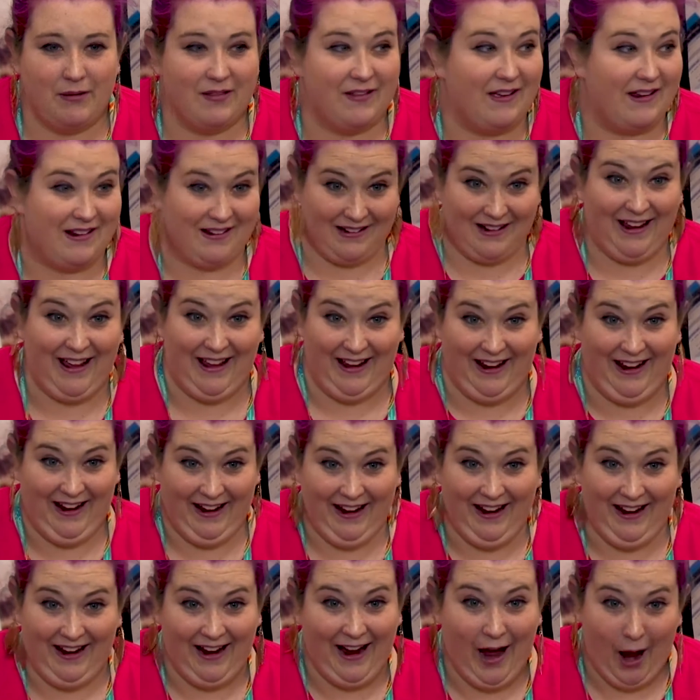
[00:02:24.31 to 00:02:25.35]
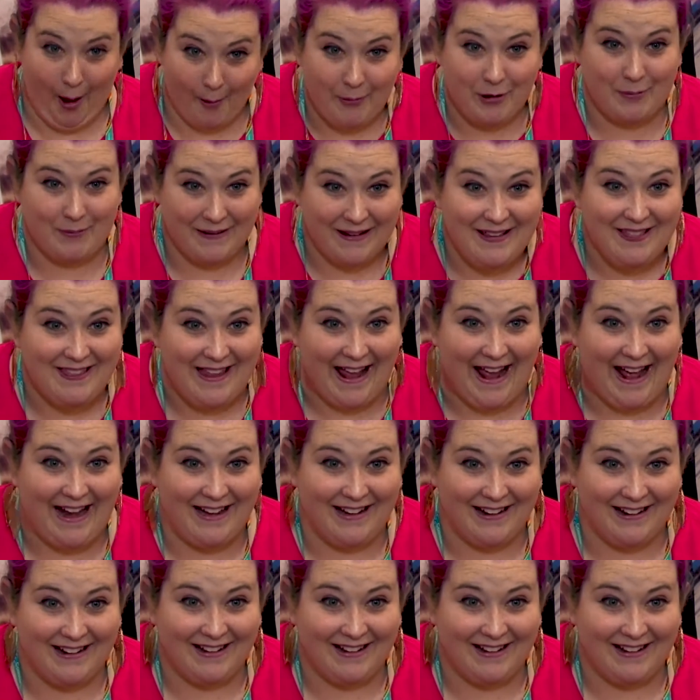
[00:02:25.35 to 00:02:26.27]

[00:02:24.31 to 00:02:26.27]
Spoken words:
like, I'm going to be in that.